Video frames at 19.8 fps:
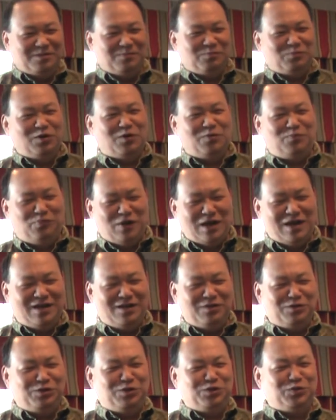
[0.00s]
We'll bring
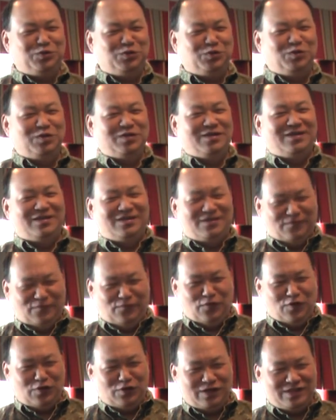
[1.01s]
you to
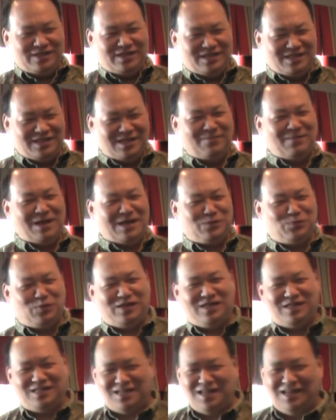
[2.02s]
further system as we
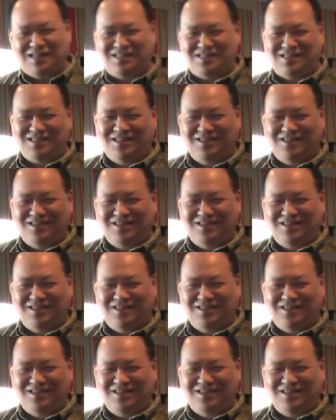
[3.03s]
discuss.